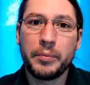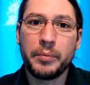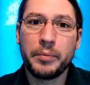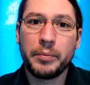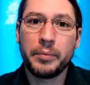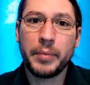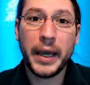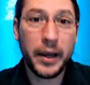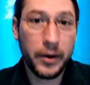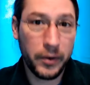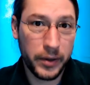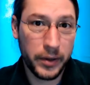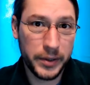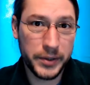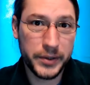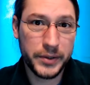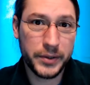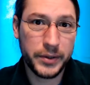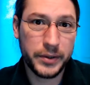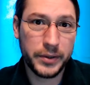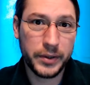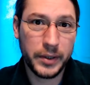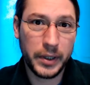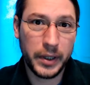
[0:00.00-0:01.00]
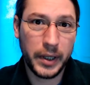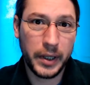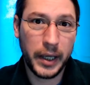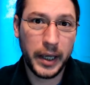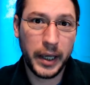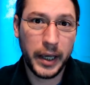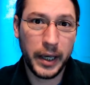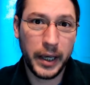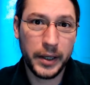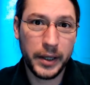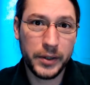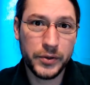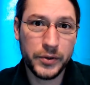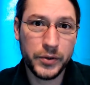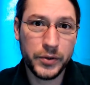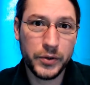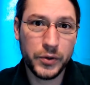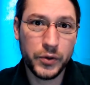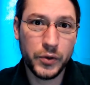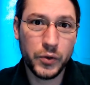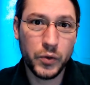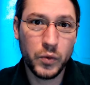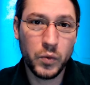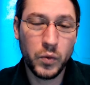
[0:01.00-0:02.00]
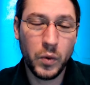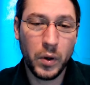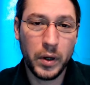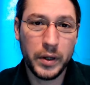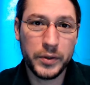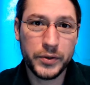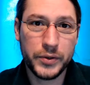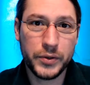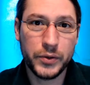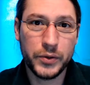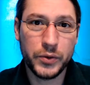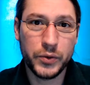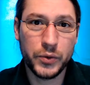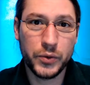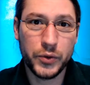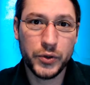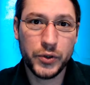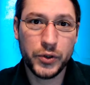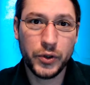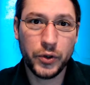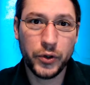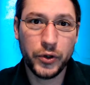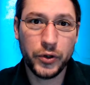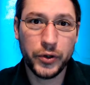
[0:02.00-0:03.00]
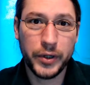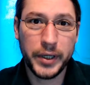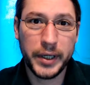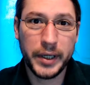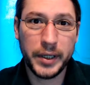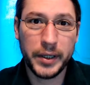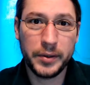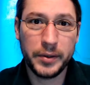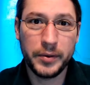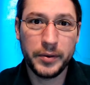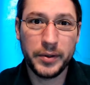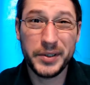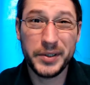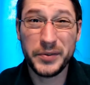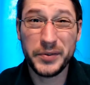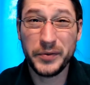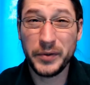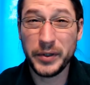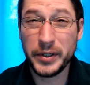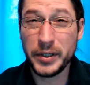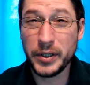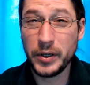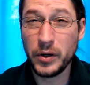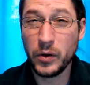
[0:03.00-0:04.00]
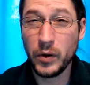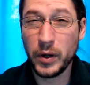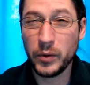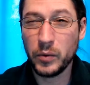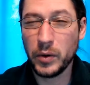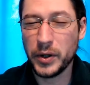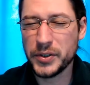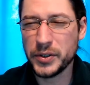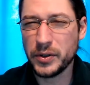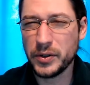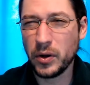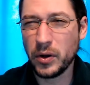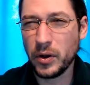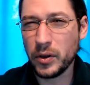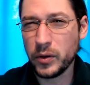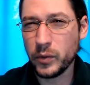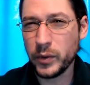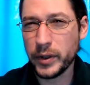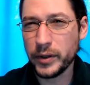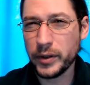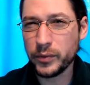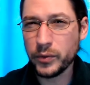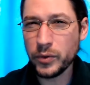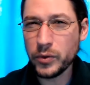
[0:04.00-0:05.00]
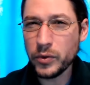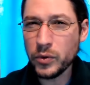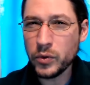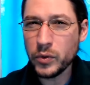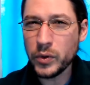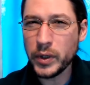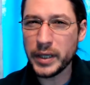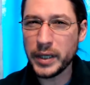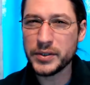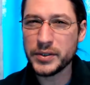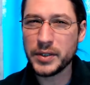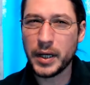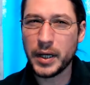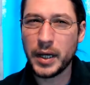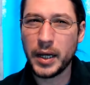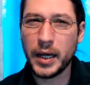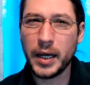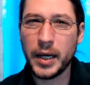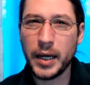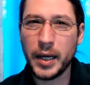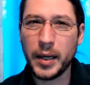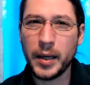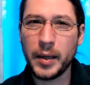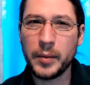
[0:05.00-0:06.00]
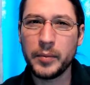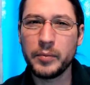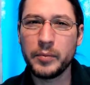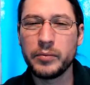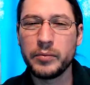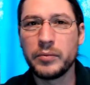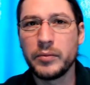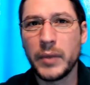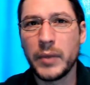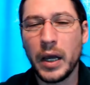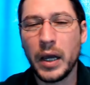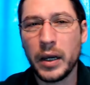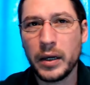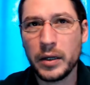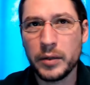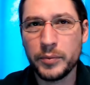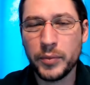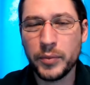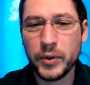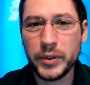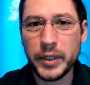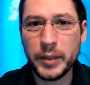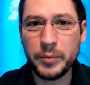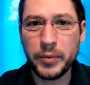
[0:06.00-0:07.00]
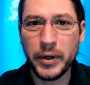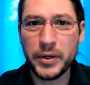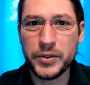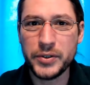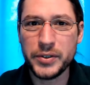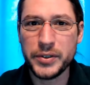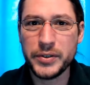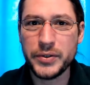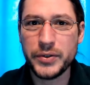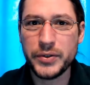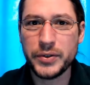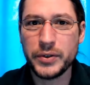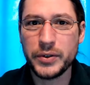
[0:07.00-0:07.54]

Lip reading: parent and you want to show your kid this video, I'd watch it all the way through because I'm not going to pull any punches.